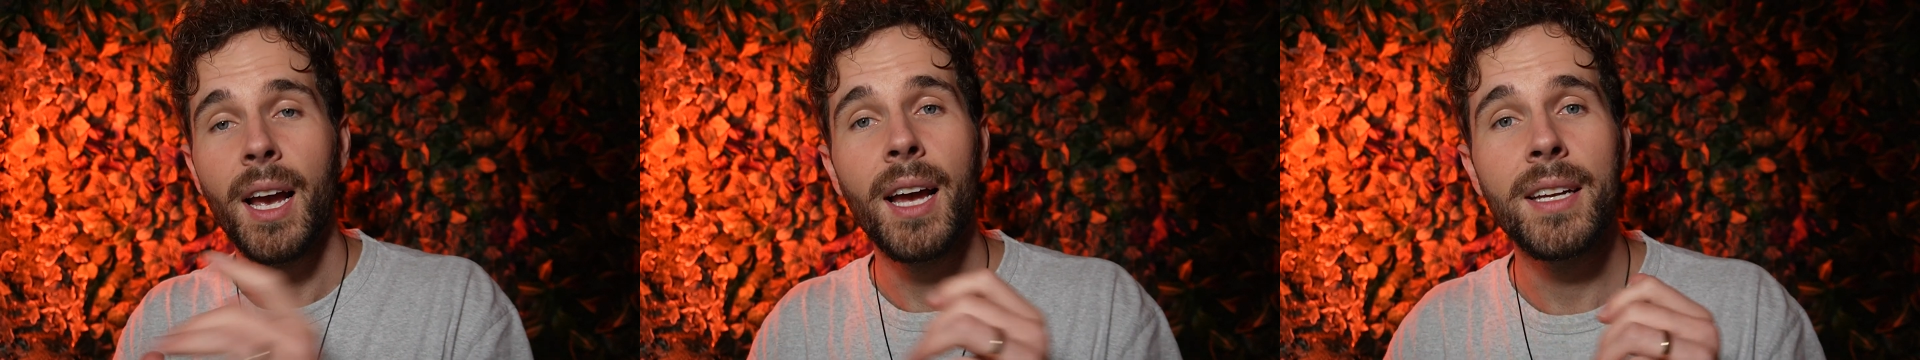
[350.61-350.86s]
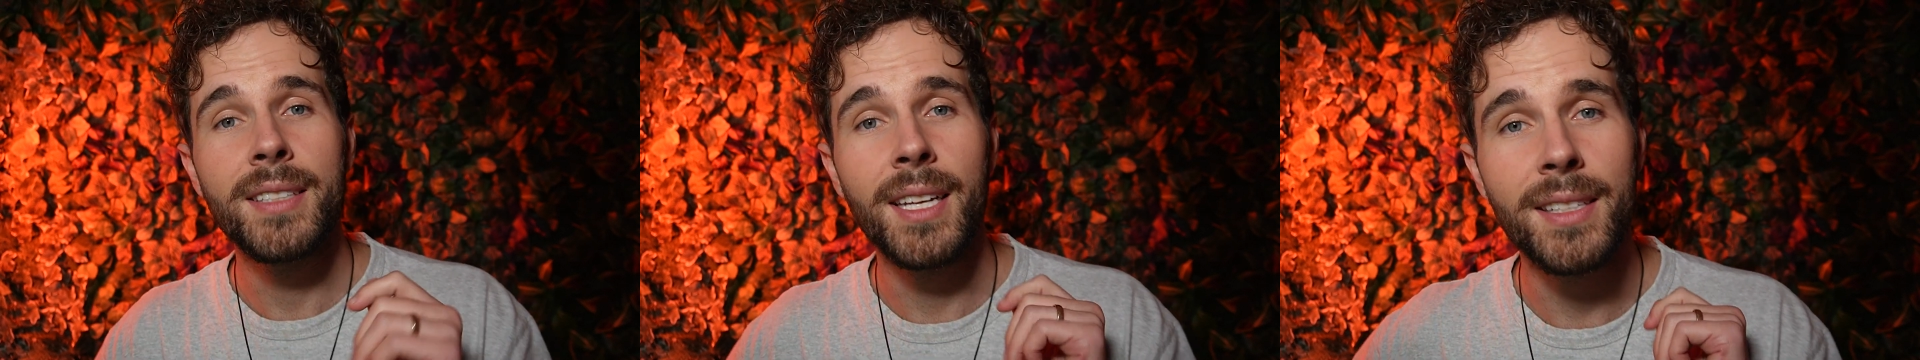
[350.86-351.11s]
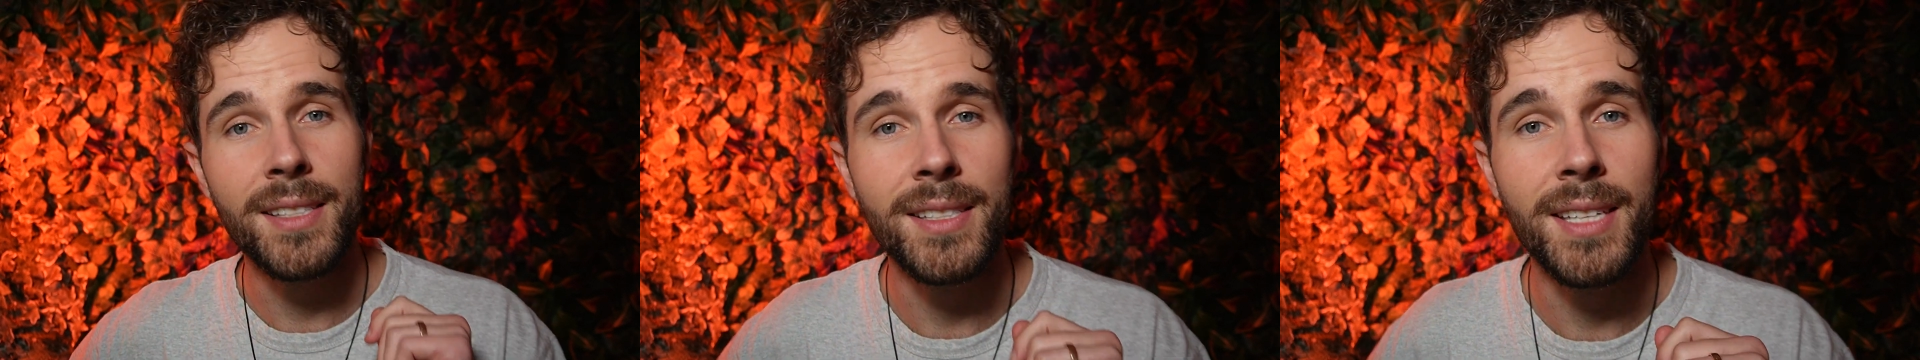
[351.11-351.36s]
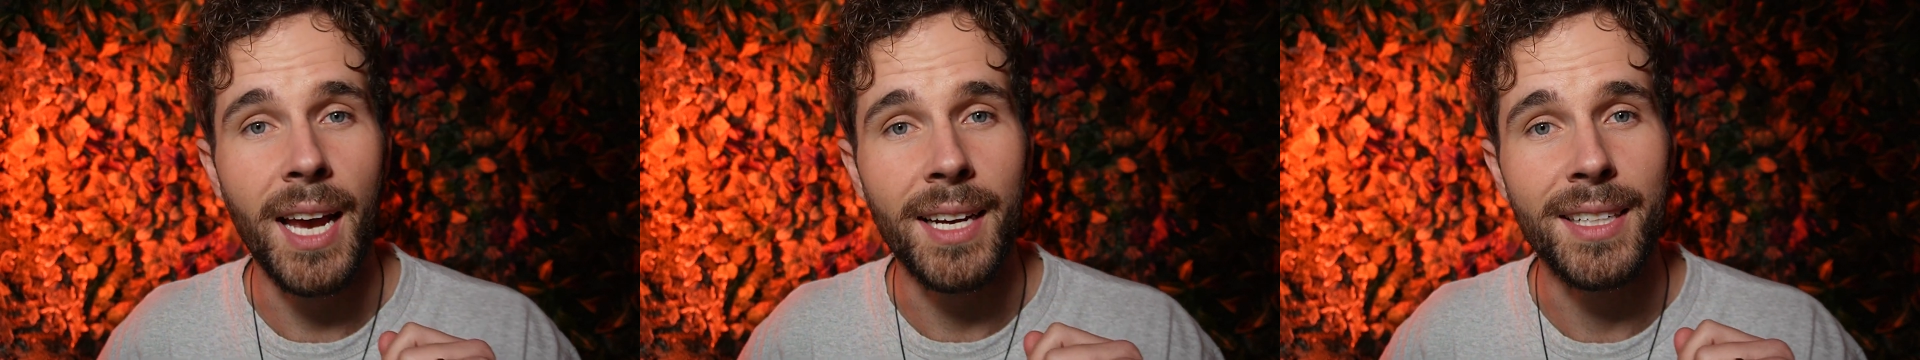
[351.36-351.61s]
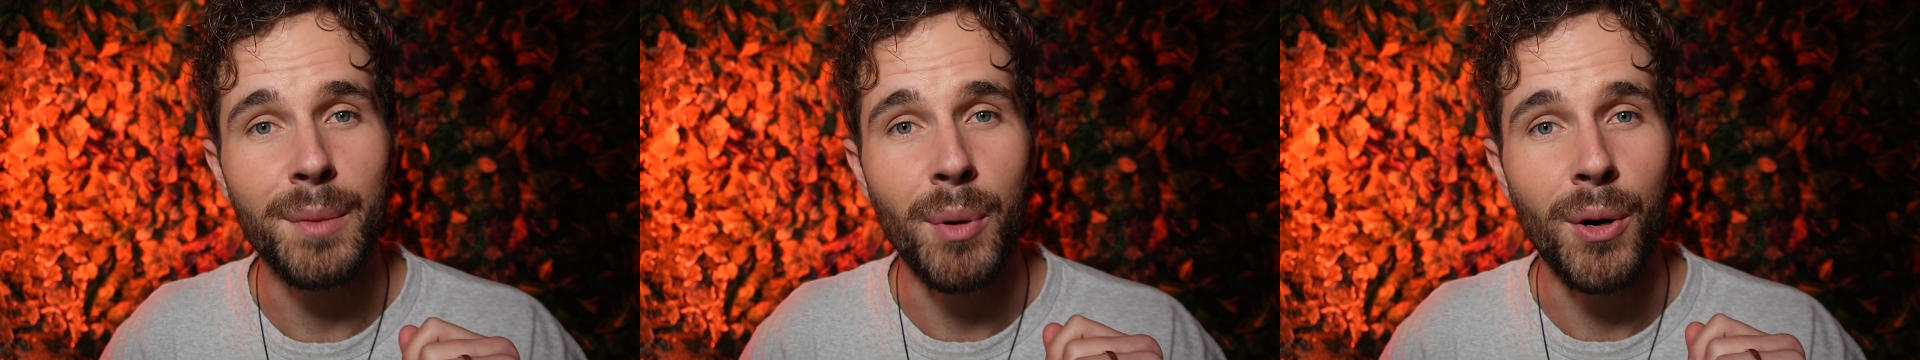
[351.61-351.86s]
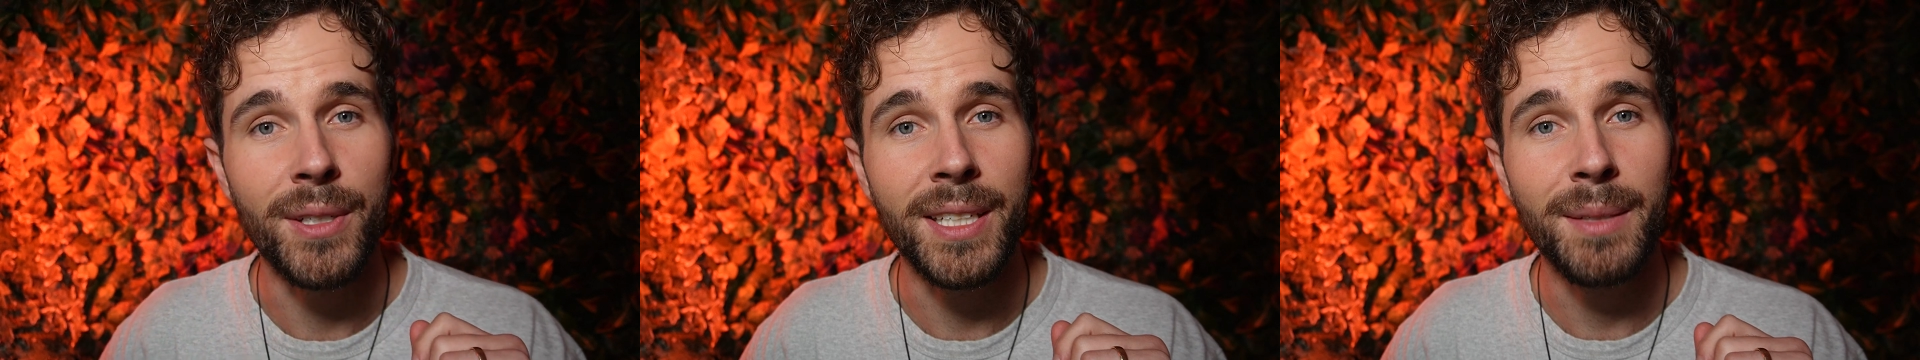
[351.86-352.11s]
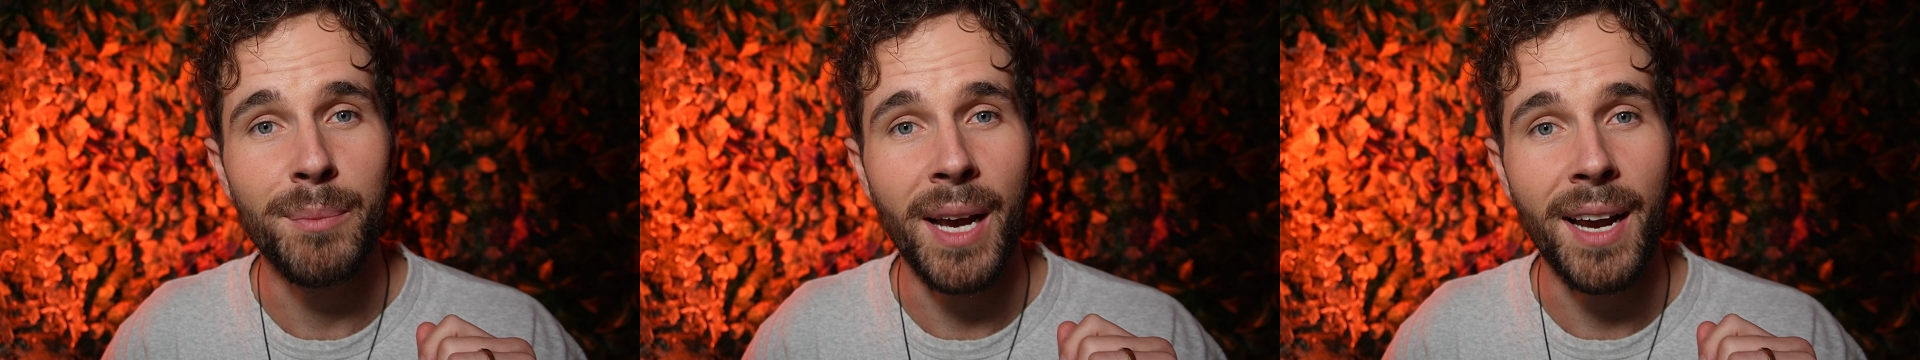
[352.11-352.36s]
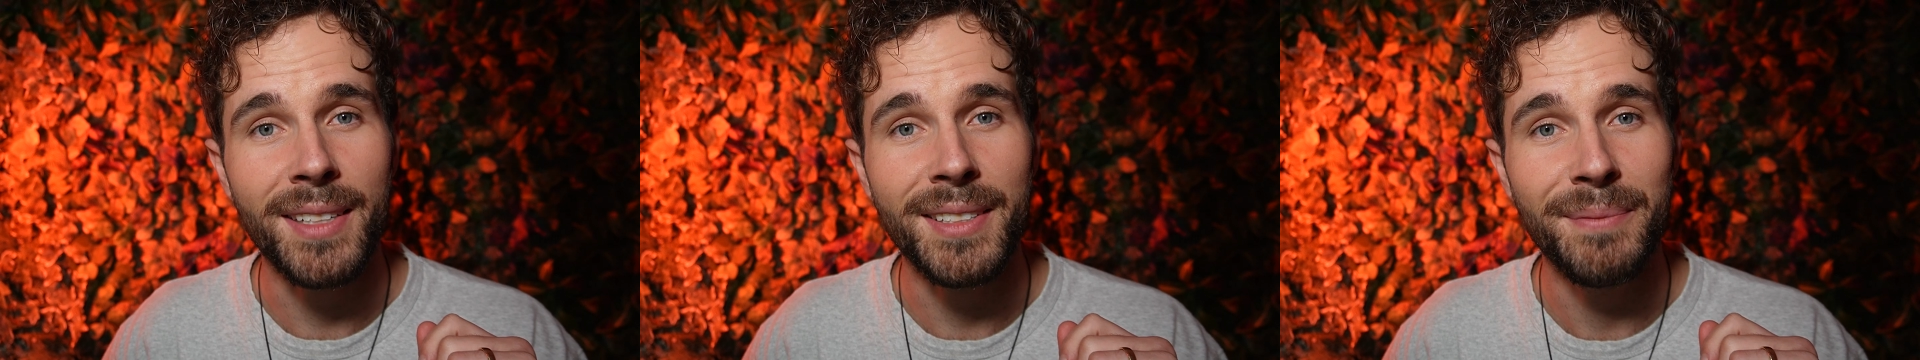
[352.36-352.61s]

and get staggered upon impact.